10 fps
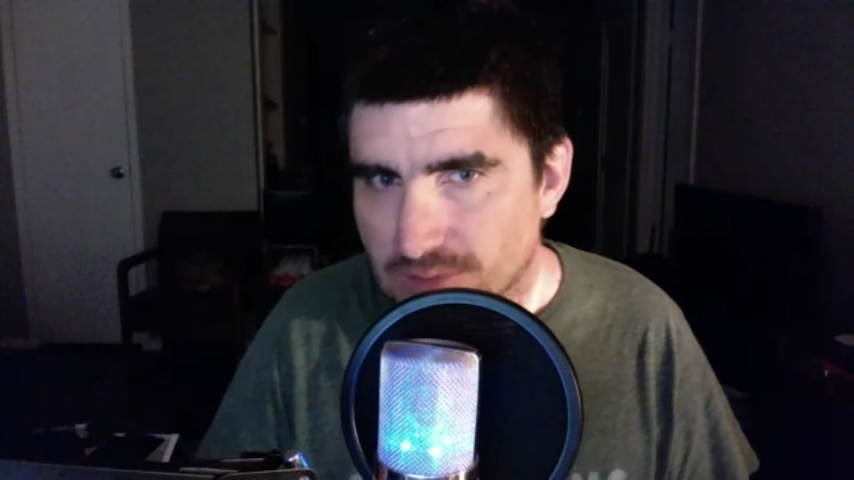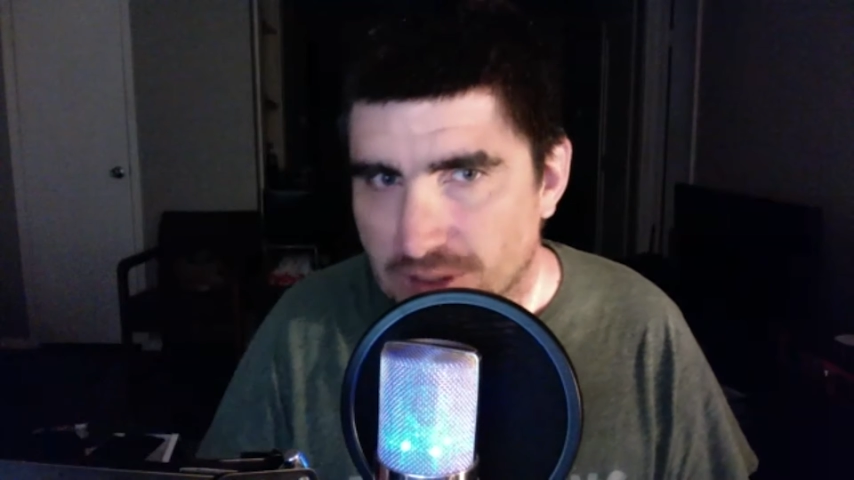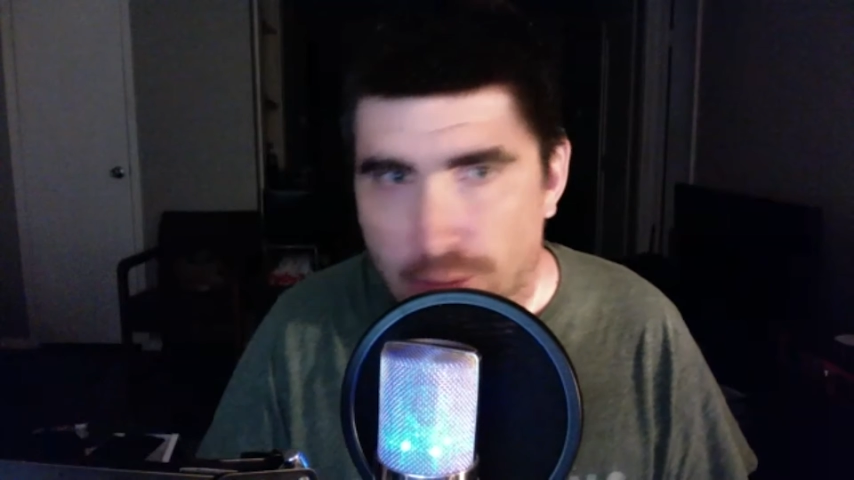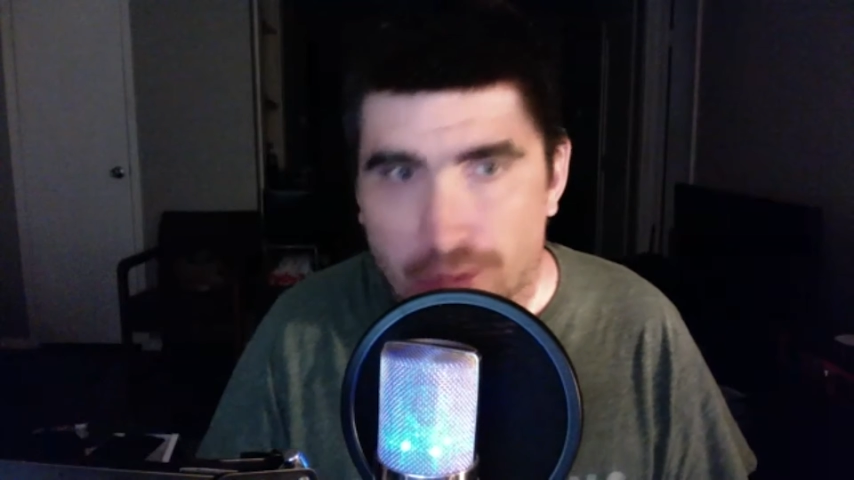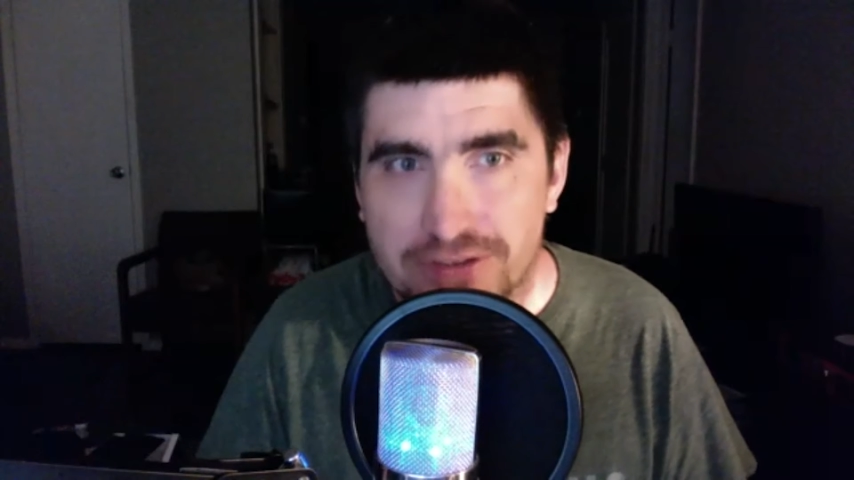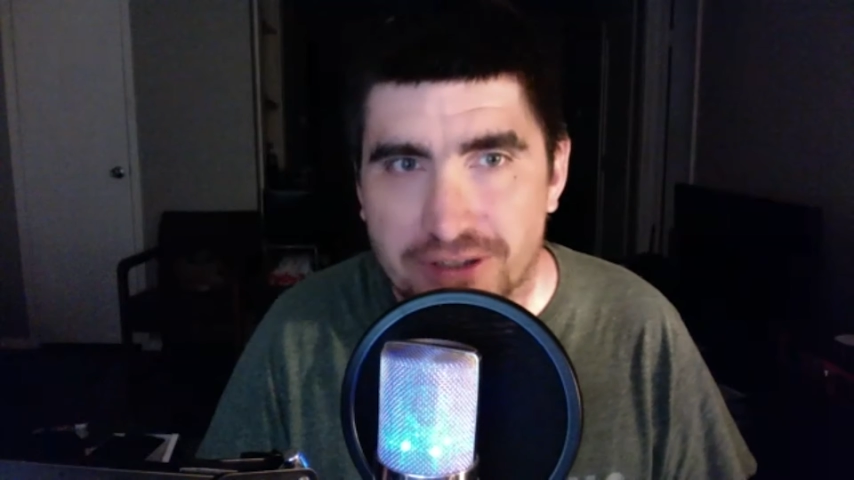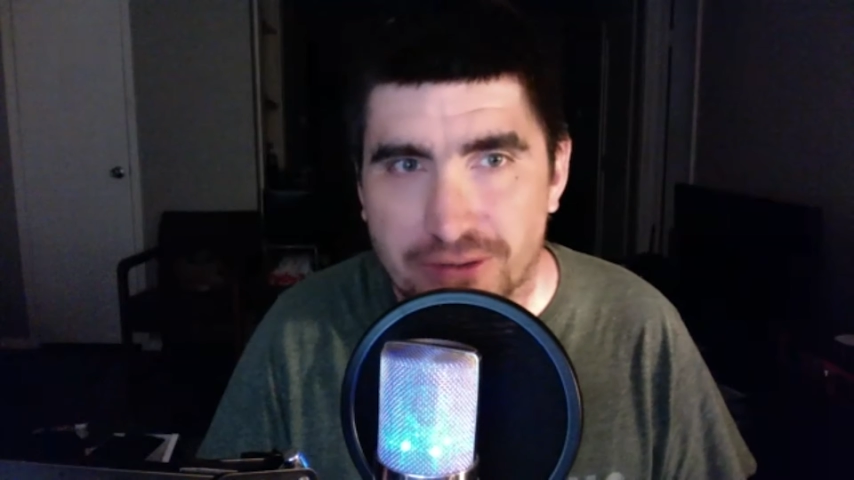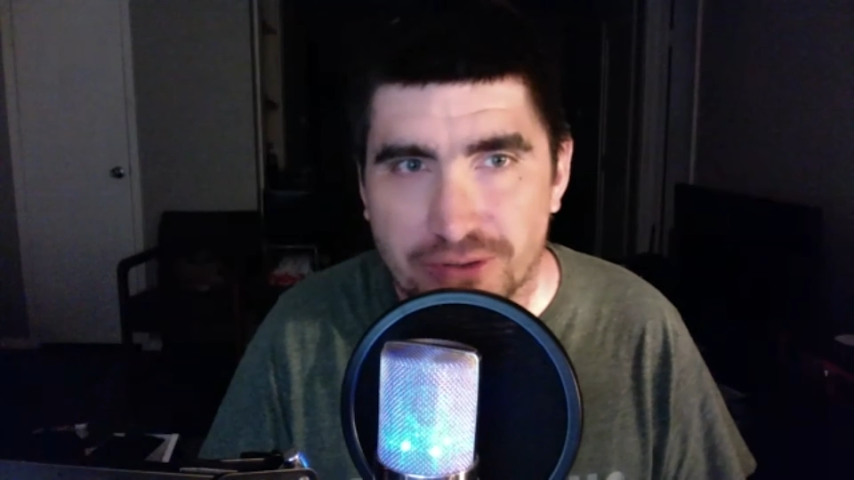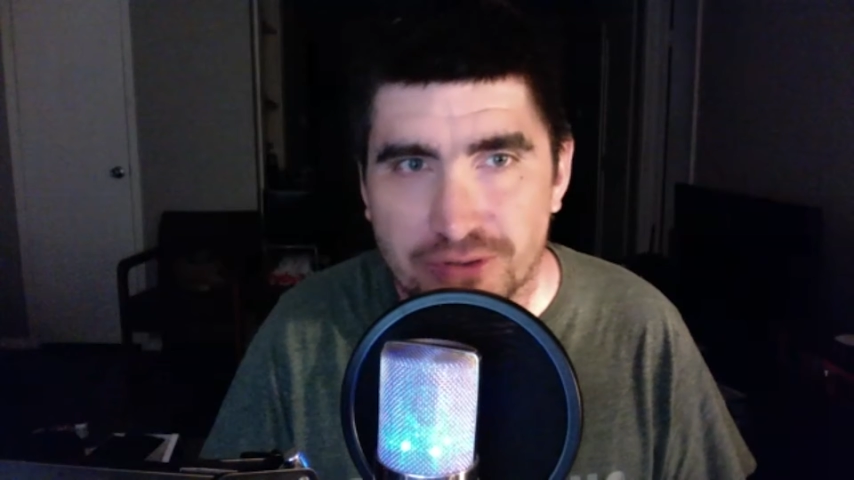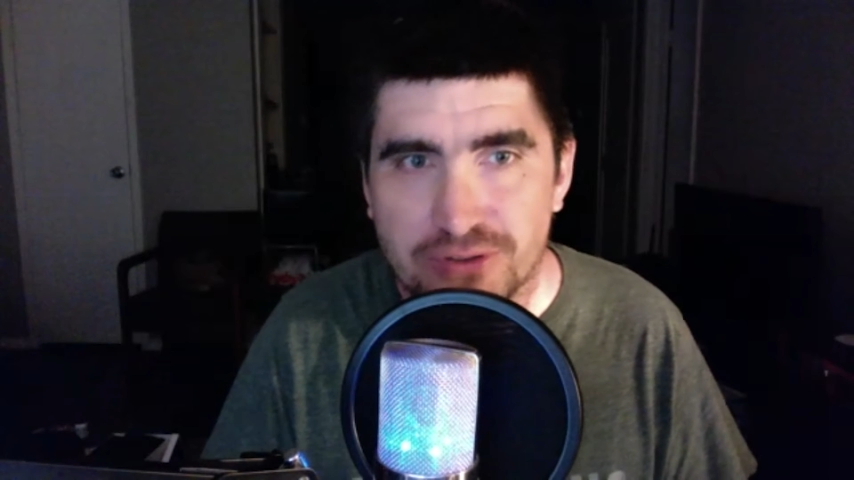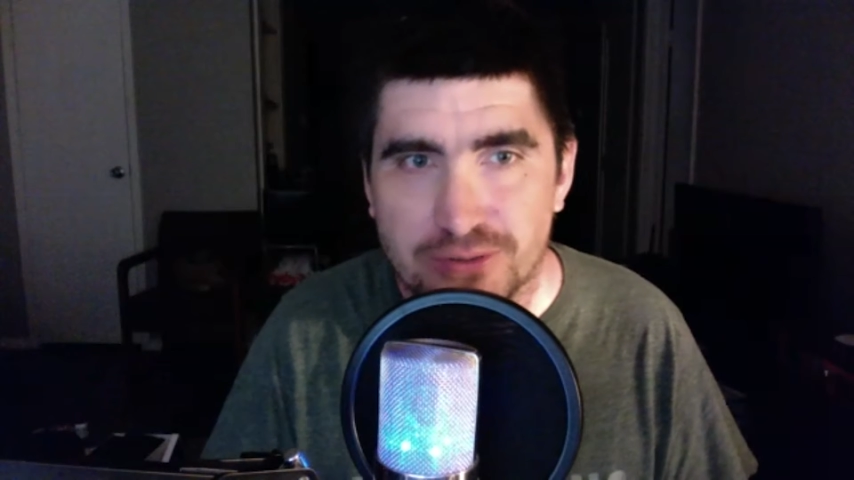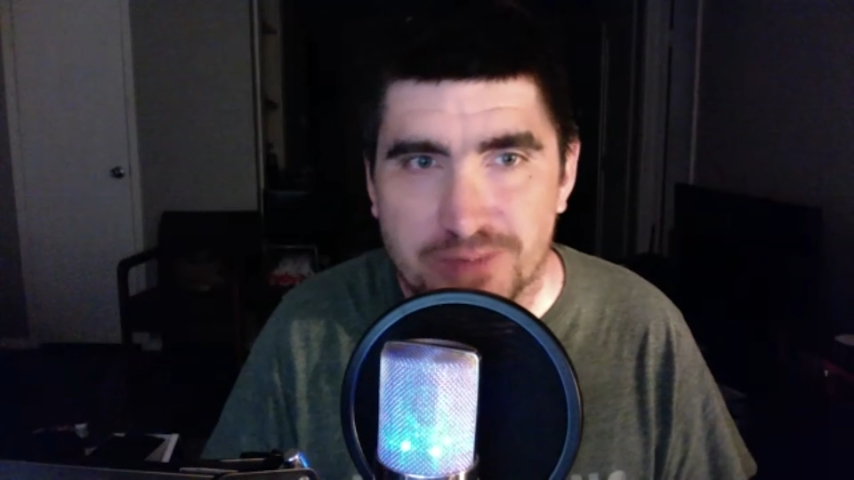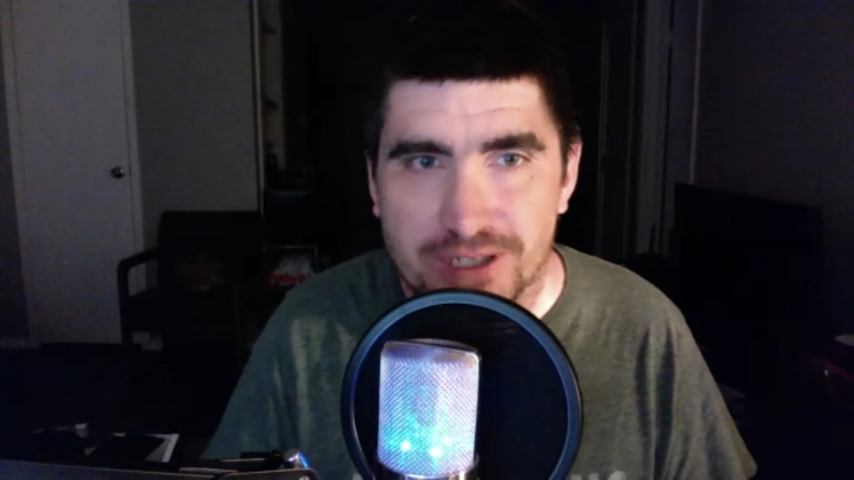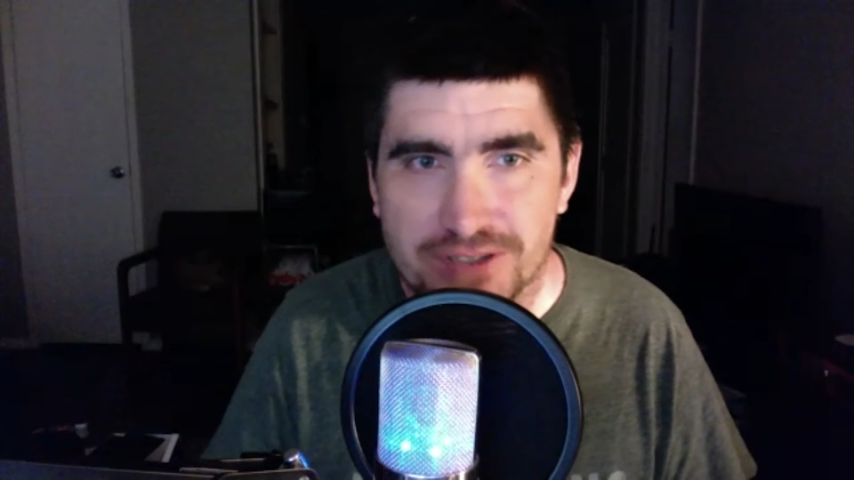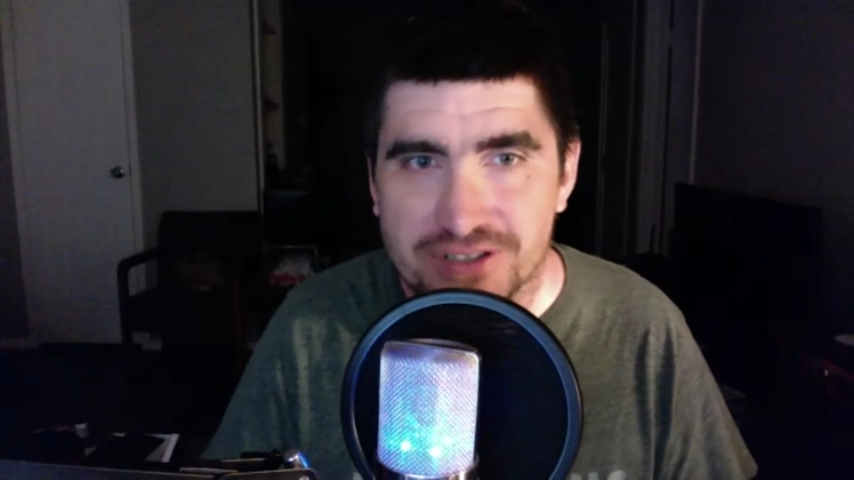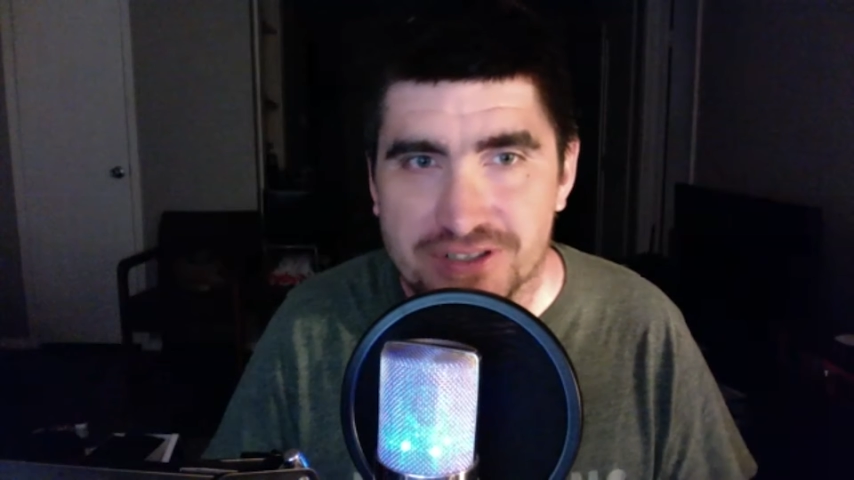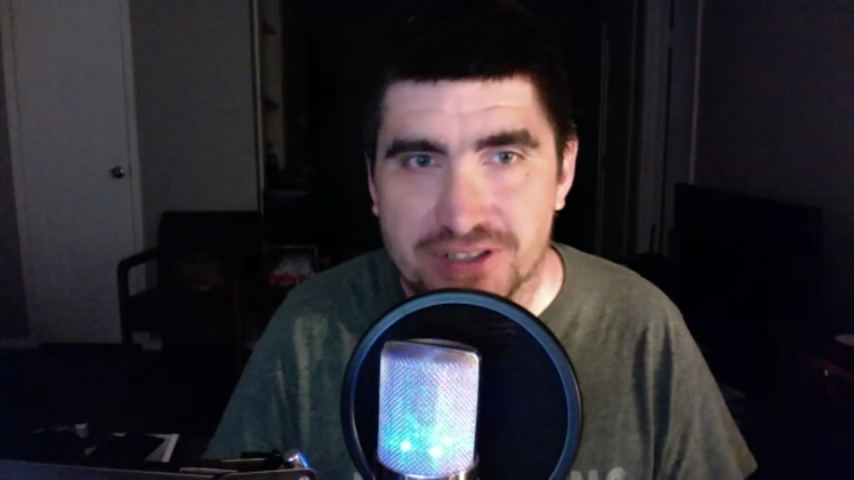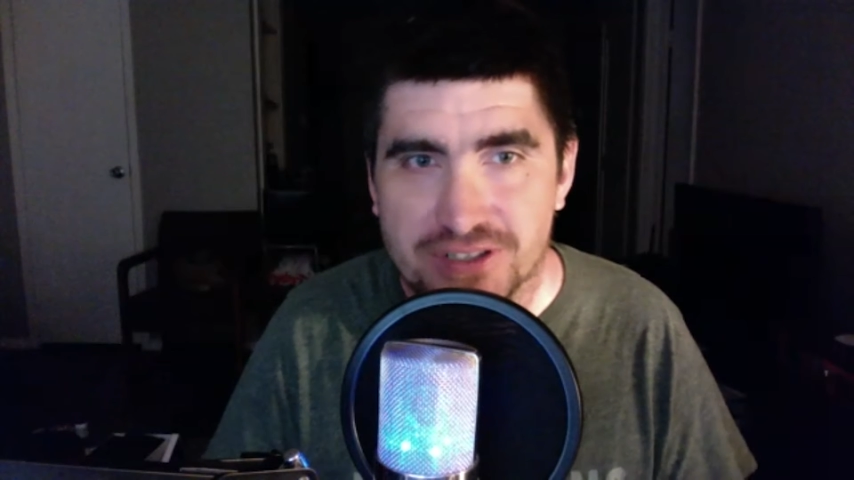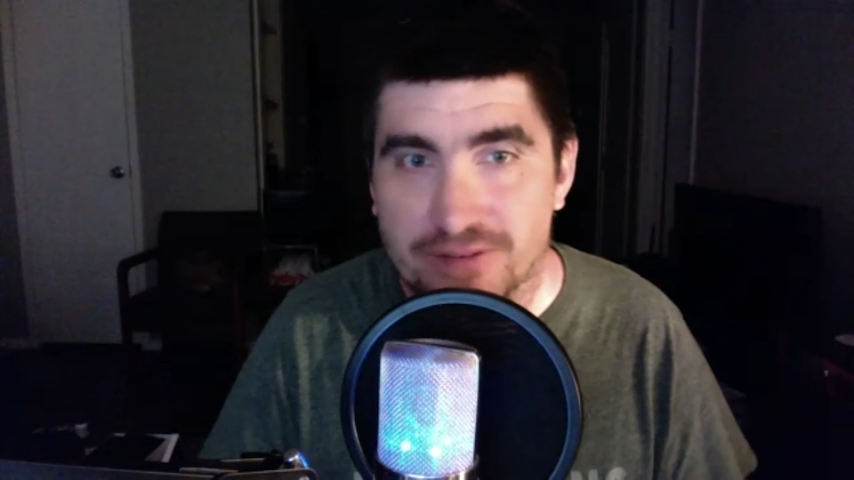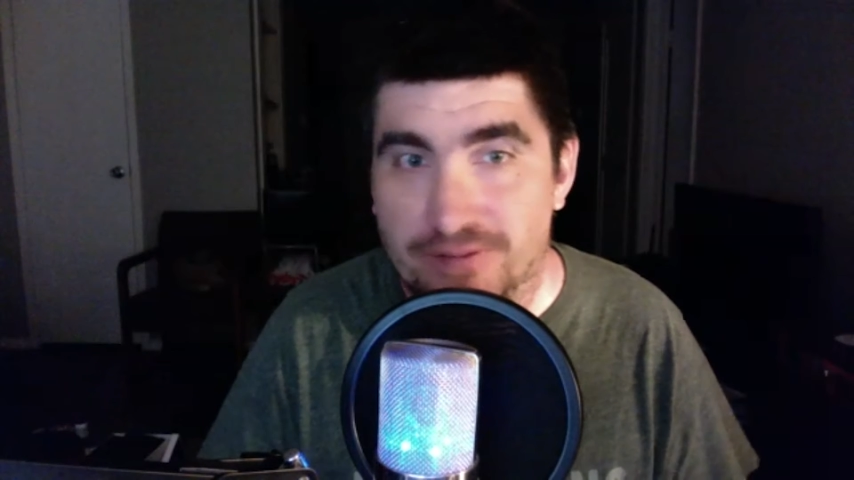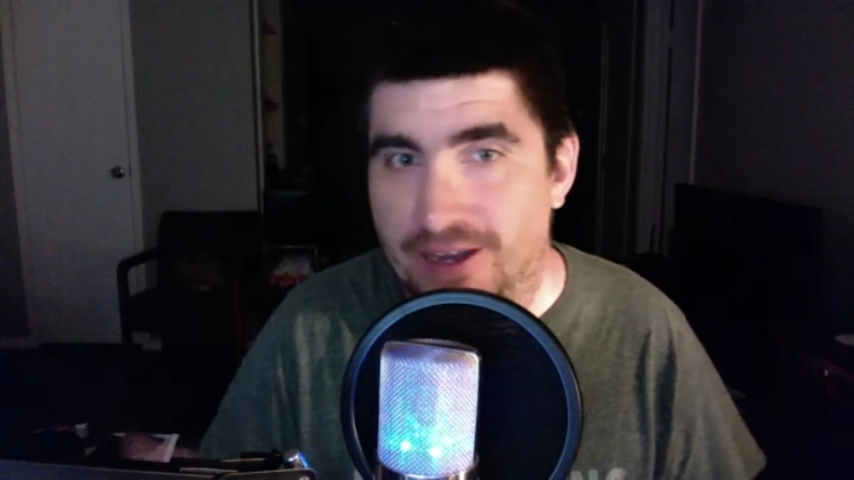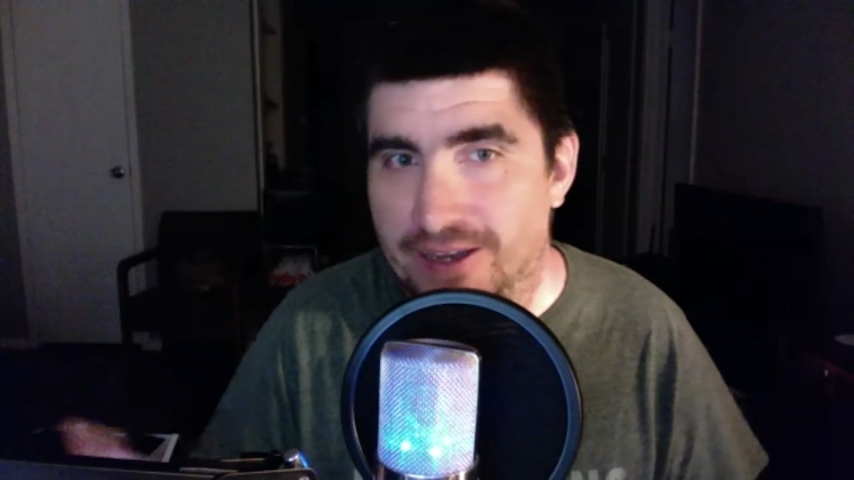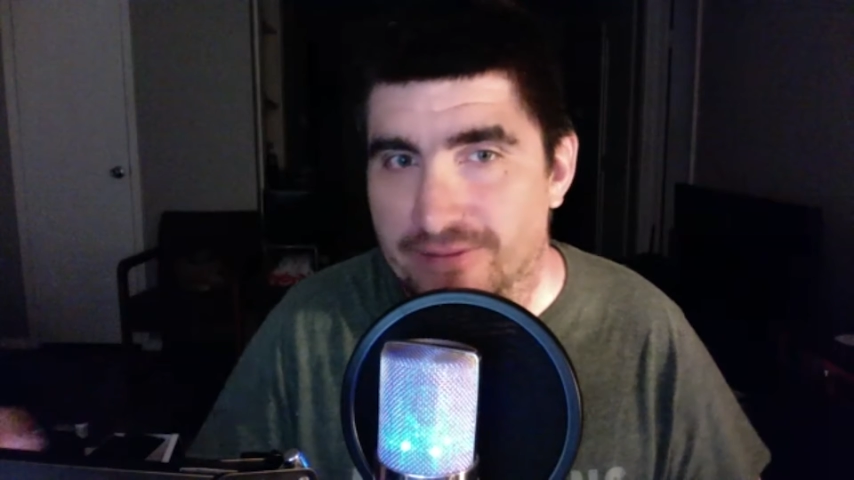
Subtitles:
went to your YouTube page to see if I could